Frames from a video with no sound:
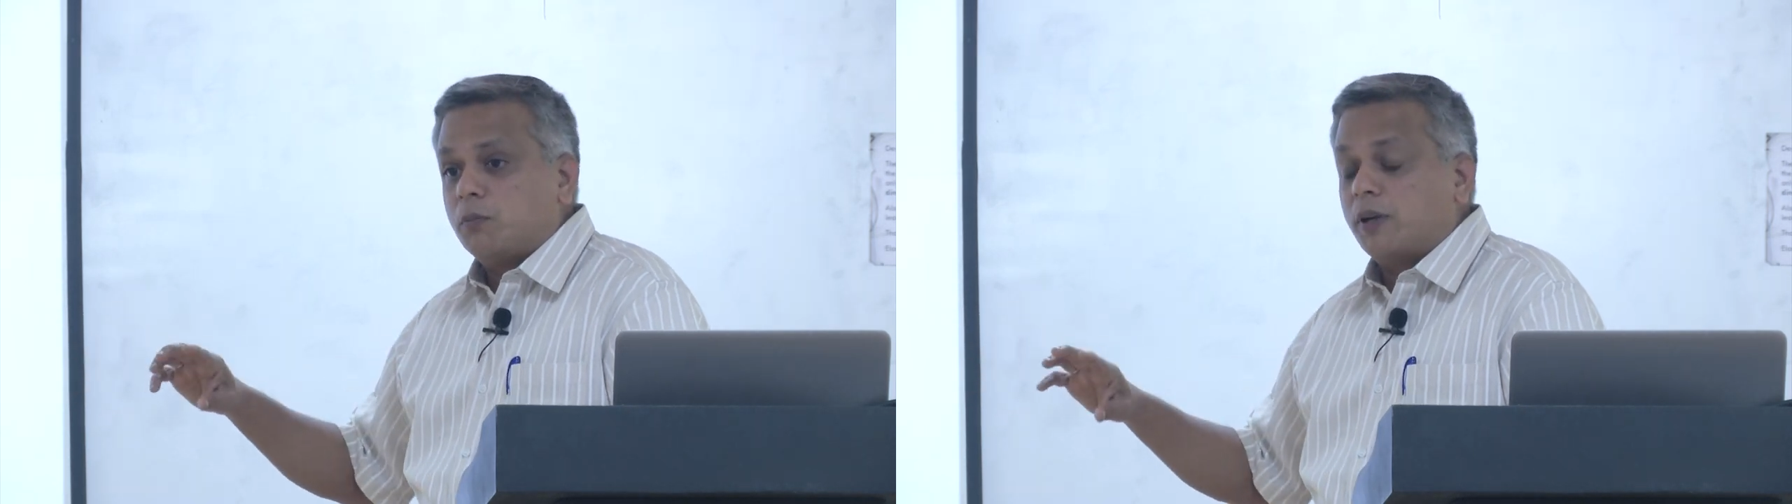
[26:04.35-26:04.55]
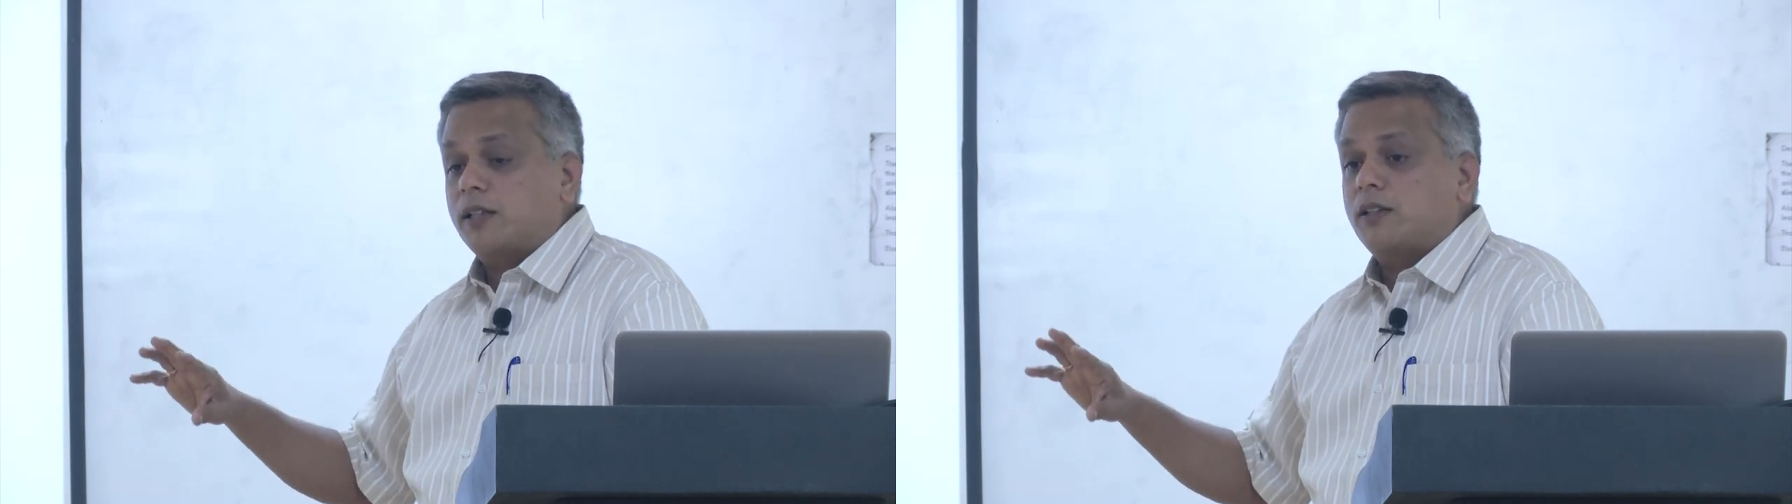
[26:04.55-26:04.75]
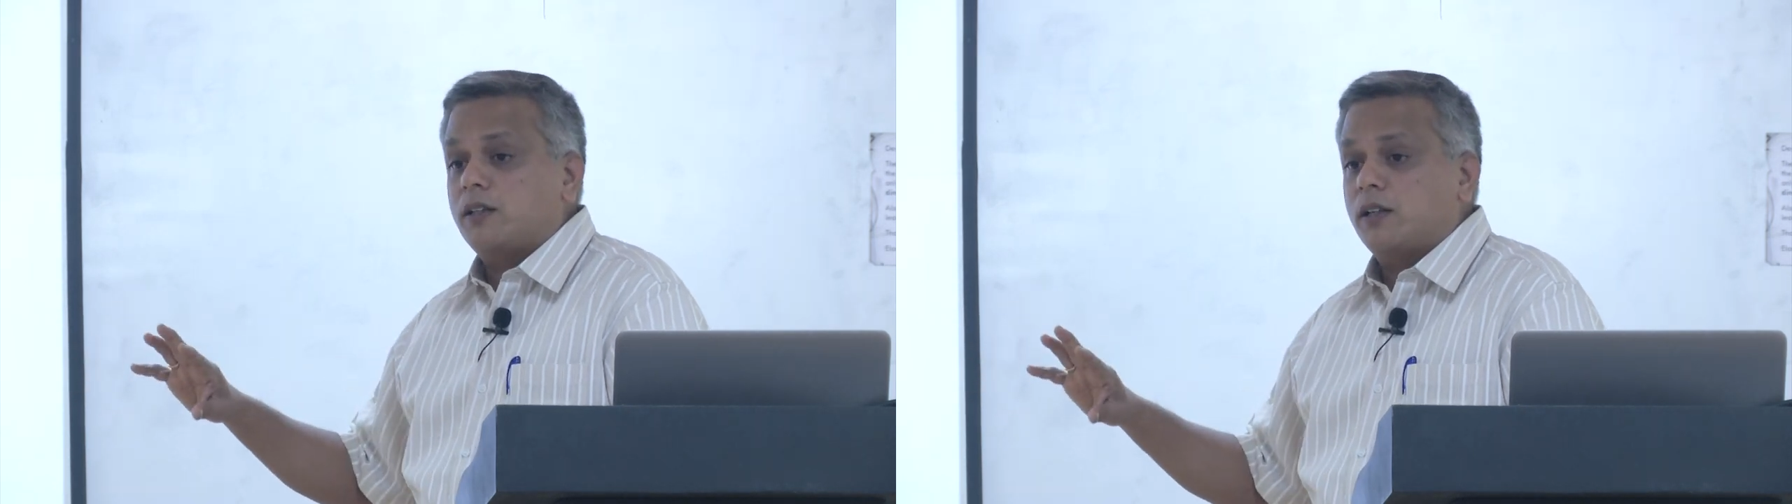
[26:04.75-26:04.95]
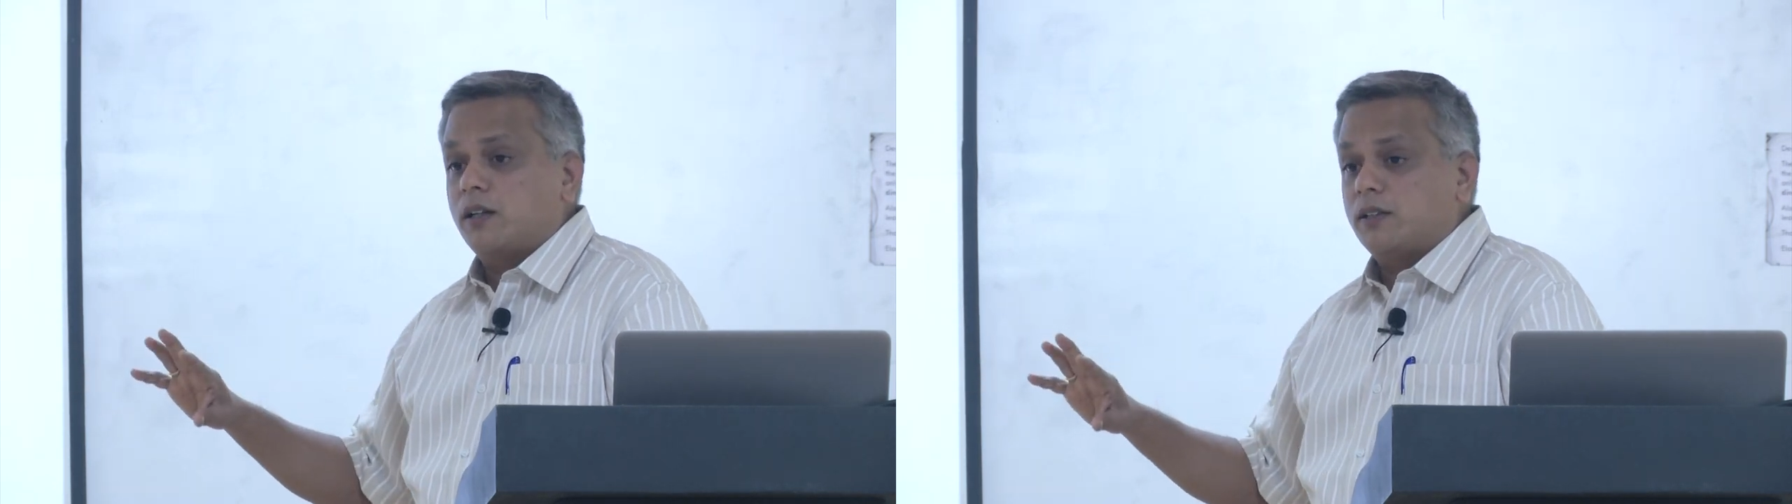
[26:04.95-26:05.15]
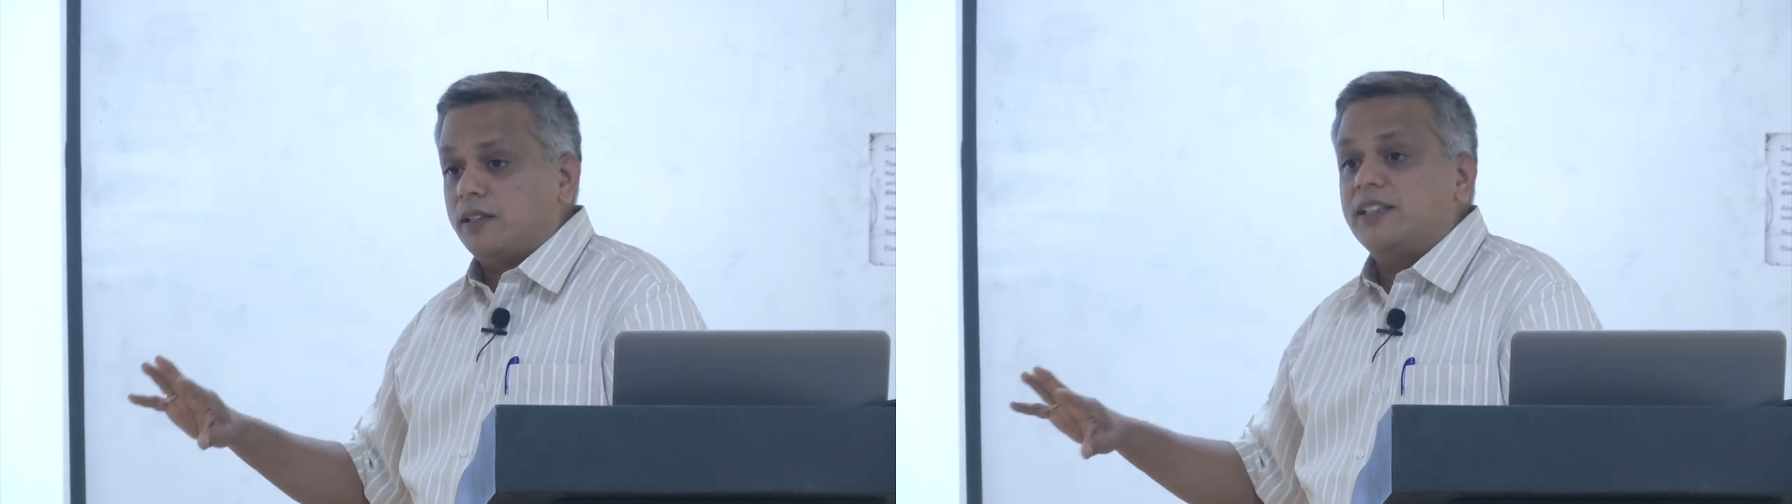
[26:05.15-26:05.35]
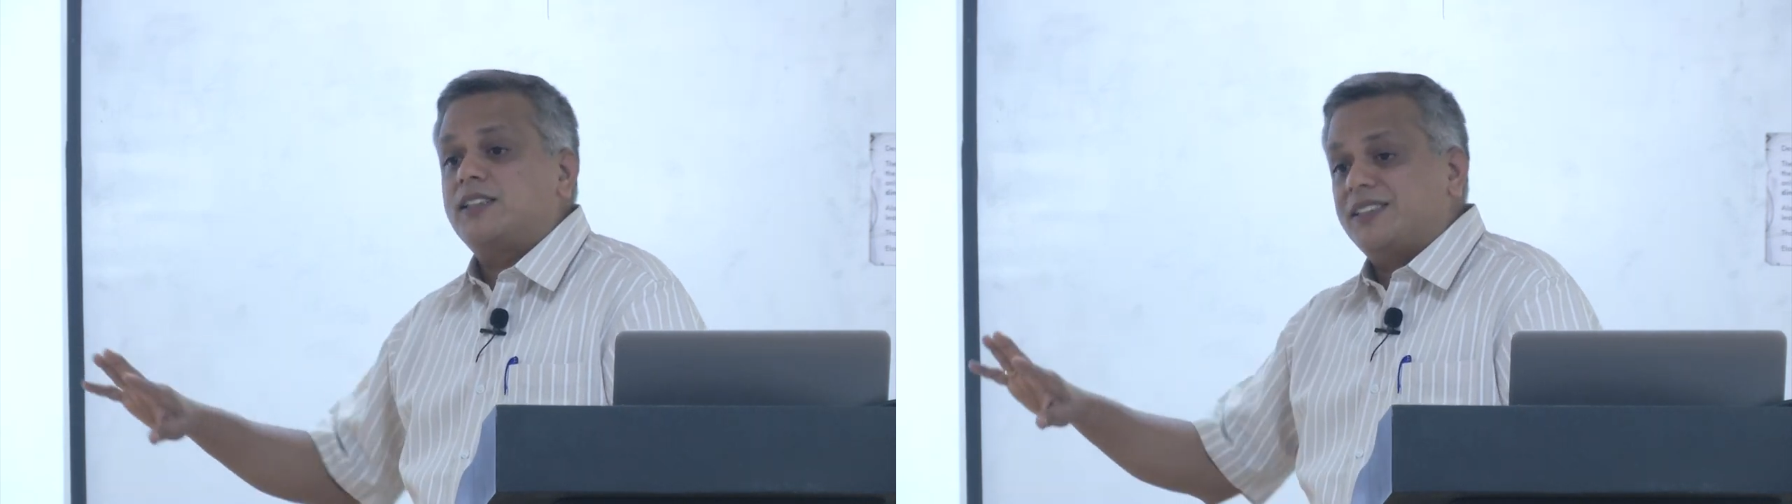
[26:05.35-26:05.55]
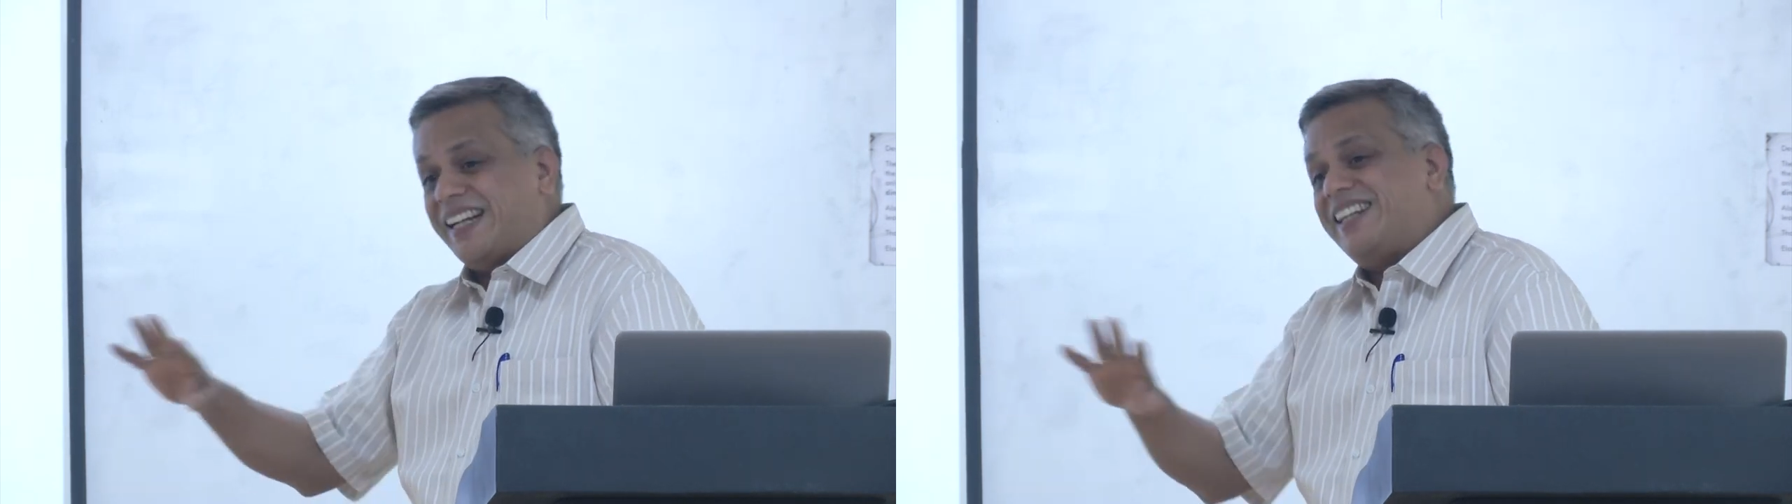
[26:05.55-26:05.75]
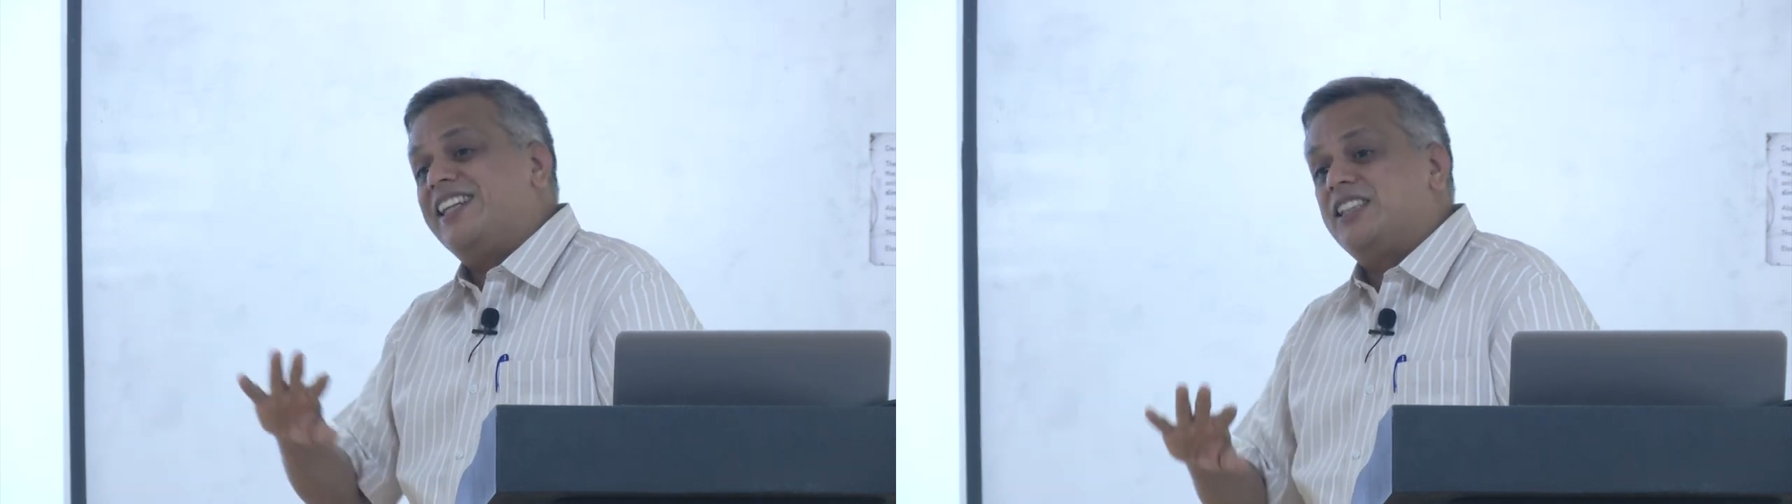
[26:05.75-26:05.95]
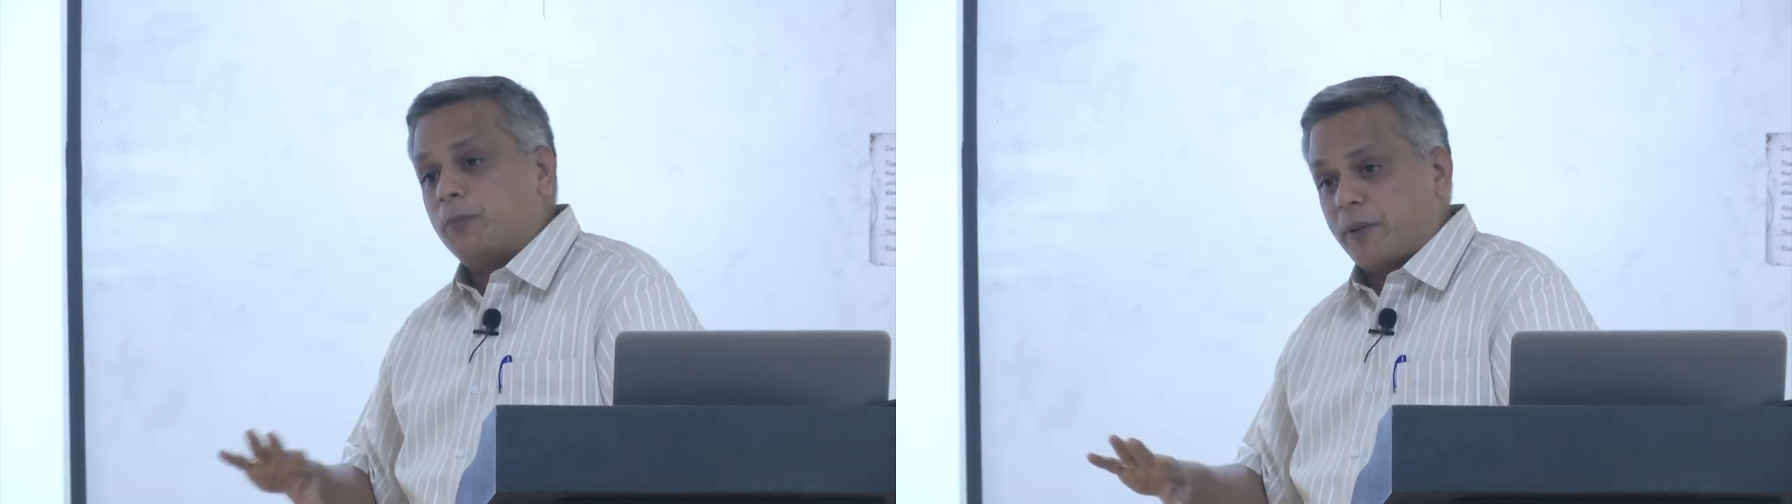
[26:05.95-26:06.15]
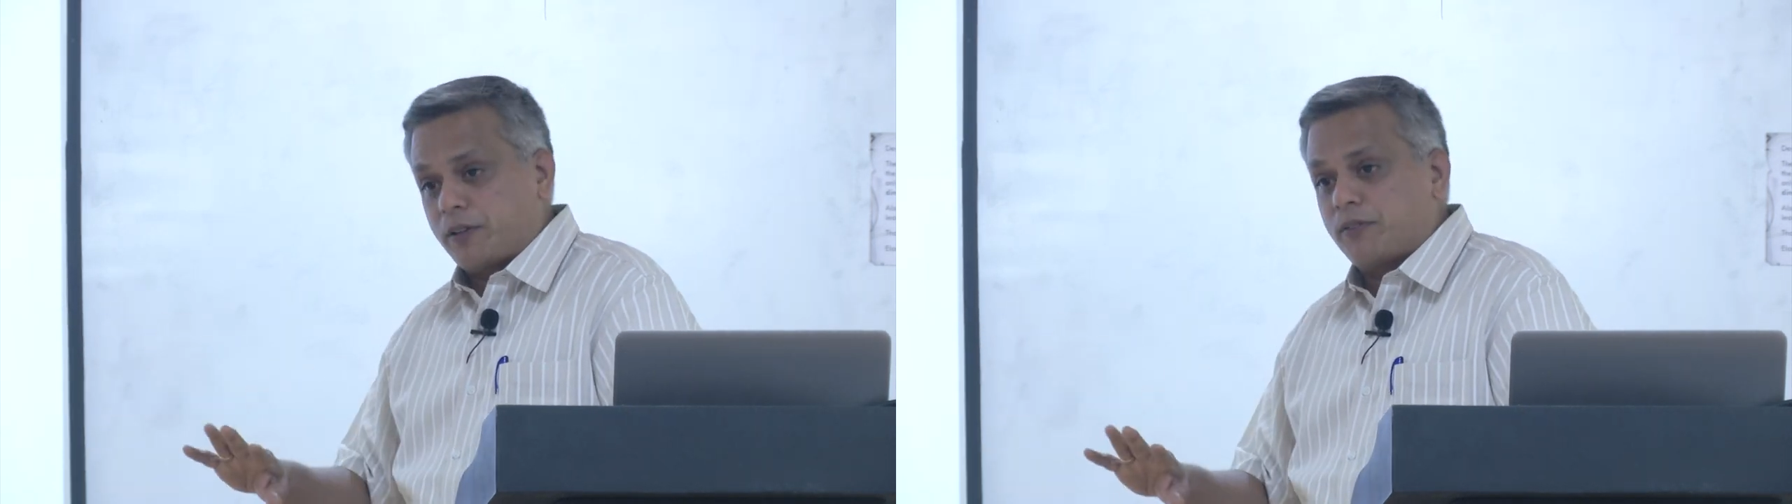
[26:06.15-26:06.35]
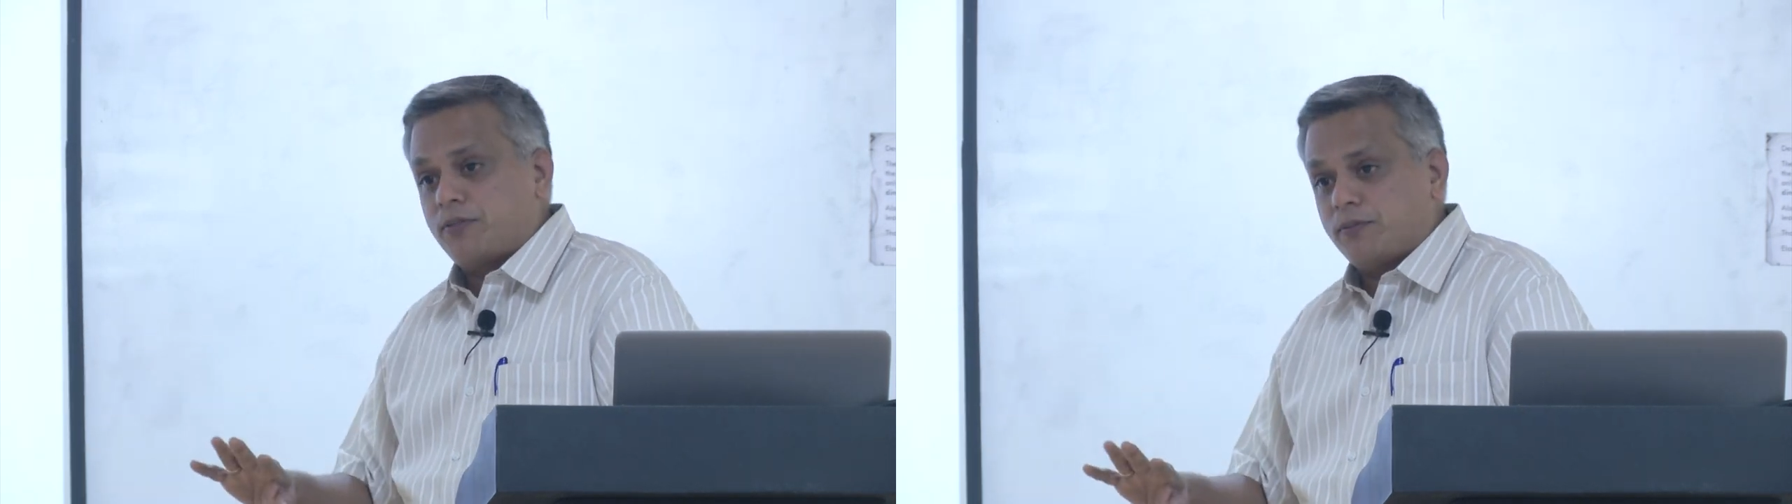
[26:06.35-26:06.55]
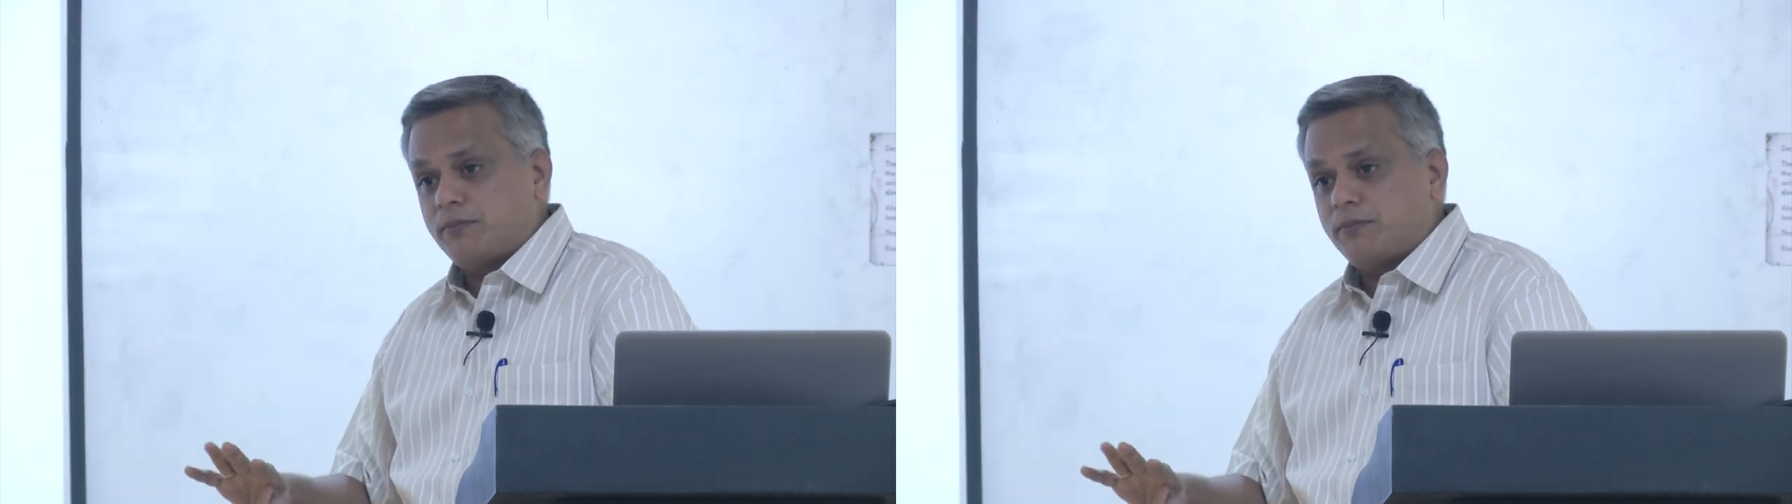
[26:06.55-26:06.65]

but uh, it is net dissipative.